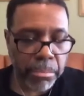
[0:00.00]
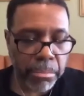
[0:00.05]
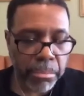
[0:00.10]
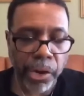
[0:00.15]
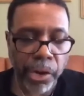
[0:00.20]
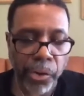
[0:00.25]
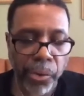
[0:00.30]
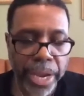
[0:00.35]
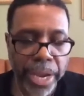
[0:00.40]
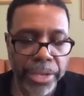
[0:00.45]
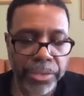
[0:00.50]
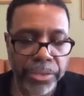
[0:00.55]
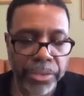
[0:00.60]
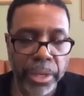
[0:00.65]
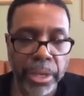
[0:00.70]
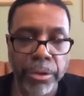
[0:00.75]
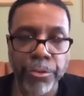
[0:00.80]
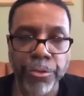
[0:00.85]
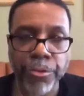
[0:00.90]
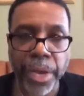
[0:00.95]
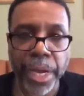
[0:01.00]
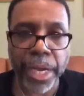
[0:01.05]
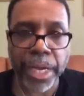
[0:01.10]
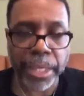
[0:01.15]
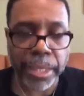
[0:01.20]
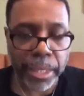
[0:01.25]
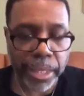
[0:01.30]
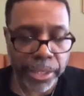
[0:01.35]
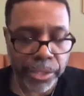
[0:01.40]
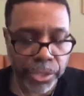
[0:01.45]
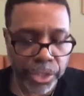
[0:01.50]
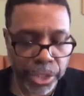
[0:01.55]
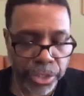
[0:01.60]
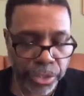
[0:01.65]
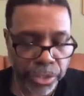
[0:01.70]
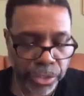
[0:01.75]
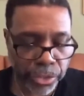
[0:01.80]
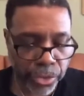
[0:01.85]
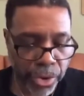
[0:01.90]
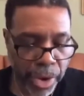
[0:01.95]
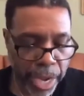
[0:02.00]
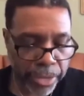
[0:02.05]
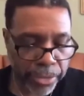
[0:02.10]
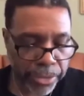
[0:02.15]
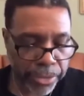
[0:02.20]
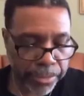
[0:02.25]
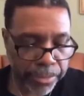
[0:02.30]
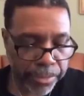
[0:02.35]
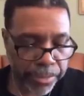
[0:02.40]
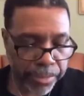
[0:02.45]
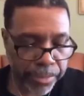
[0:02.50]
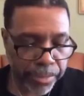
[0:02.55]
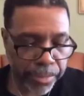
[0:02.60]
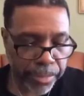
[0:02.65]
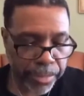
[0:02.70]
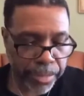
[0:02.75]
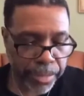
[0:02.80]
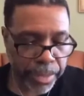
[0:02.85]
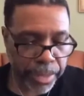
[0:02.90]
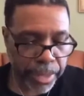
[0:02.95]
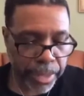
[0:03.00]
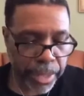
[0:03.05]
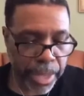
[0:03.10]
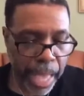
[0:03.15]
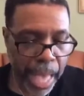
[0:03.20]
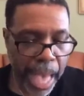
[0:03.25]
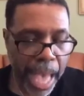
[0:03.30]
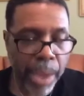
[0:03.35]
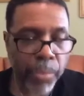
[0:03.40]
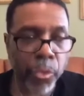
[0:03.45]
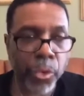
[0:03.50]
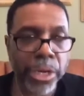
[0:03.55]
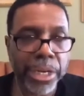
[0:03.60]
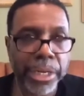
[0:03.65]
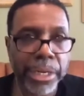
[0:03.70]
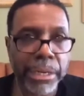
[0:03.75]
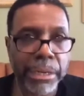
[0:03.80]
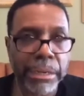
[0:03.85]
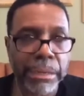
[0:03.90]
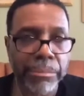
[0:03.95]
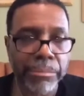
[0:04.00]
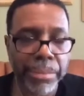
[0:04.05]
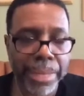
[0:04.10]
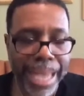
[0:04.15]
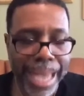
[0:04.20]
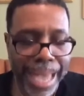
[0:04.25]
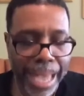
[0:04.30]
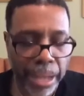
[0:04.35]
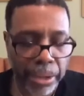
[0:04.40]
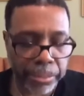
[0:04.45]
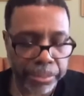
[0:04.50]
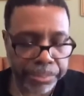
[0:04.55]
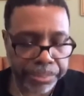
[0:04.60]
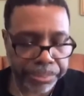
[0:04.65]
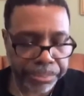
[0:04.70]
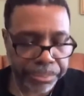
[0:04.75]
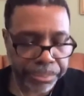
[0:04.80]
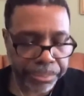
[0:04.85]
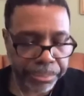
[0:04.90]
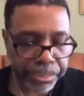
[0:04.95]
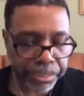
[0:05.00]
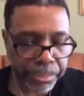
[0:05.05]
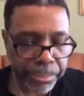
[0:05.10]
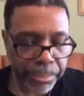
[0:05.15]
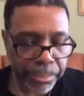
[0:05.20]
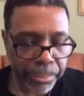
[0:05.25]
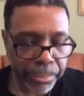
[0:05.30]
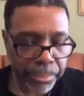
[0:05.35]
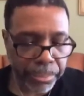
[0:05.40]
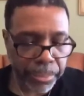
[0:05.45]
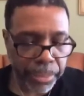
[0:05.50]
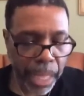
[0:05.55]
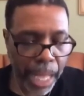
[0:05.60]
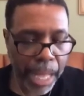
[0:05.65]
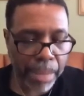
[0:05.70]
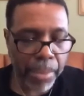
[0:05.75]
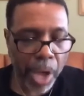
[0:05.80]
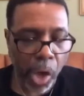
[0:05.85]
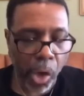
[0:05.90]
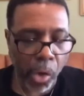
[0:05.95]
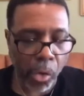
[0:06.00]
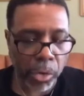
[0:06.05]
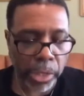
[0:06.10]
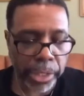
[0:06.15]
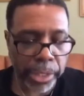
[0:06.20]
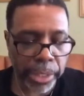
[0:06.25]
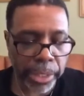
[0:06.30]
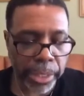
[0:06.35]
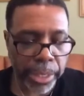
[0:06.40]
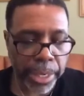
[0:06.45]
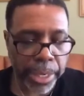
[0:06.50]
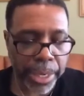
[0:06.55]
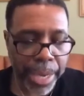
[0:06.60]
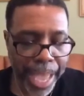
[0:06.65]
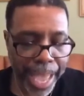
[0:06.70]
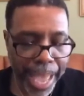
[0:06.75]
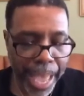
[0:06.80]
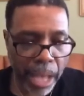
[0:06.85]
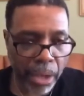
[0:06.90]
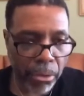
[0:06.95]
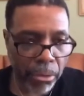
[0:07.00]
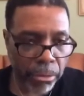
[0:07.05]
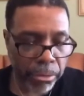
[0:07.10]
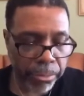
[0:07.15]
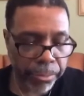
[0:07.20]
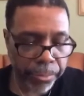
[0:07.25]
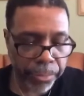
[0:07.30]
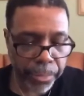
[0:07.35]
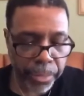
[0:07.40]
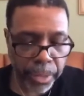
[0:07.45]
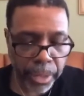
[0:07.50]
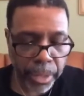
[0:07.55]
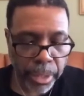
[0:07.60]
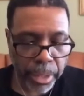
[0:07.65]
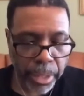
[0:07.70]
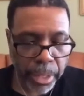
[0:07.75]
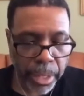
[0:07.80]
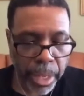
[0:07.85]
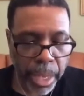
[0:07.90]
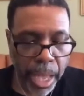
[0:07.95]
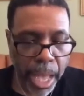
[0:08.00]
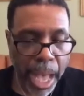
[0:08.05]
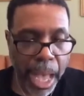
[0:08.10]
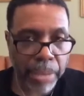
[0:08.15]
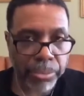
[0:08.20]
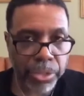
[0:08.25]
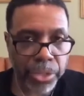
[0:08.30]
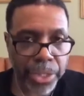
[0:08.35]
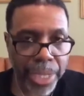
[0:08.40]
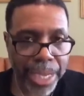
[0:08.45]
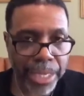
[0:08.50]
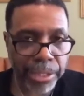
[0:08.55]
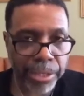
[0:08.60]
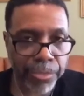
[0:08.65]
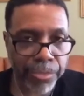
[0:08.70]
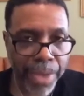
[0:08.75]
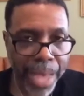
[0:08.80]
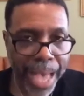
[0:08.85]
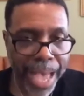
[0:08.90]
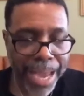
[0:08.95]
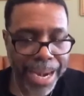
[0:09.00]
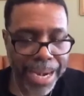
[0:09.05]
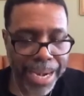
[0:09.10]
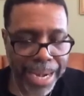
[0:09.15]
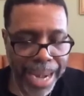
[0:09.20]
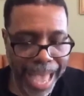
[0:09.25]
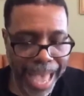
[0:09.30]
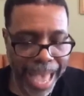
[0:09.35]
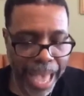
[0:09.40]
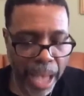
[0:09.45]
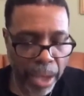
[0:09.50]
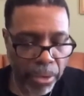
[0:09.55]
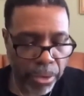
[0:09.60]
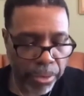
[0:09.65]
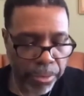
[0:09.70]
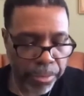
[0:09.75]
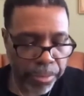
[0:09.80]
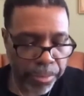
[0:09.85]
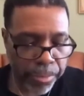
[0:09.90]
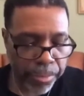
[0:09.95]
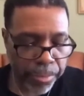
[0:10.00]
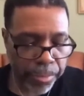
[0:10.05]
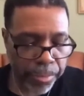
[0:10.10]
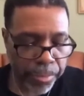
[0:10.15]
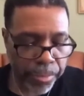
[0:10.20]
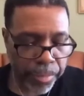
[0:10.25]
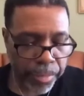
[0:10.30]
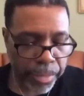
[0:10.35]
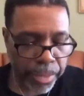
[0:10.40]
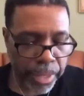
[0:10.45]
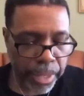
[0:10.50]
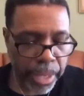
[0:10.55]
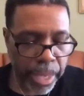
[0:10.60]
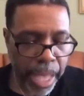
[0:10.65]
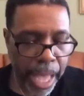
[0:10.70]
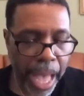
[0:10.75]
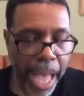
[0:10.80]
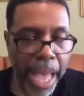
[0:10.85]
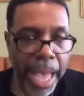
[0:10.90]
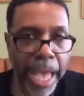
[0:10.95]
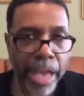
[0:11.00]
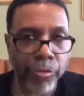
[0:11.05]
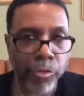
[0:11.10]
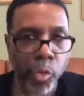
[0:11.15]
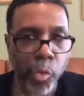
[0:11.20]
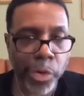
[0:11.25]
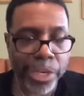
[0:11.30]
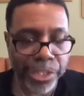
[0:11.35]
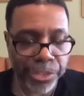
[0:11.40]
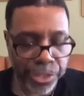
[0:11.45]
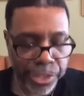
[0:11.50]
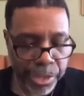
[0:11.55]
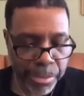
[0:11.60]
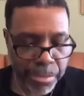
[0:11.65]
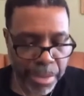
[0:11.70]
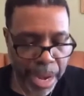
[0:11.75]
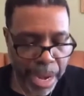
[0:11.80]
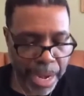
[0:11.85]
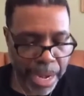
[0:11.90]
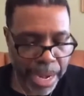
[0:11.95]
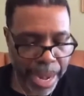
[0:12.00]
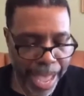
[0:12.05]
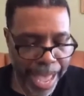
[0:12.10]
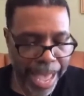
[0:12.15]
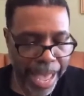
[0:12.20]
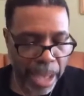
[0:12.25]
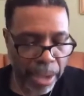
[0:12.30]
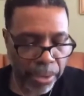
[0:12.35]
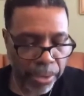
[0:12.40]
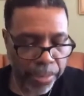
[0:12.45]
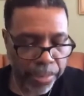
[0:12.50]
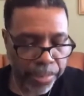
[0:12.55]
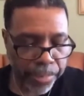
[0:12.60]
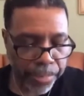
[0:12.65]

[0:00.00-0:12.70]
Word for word: by grace and faith in Jesus Christ. I'm redeemed now. I'm holy now. I'm sanctified now. I have wisdom now.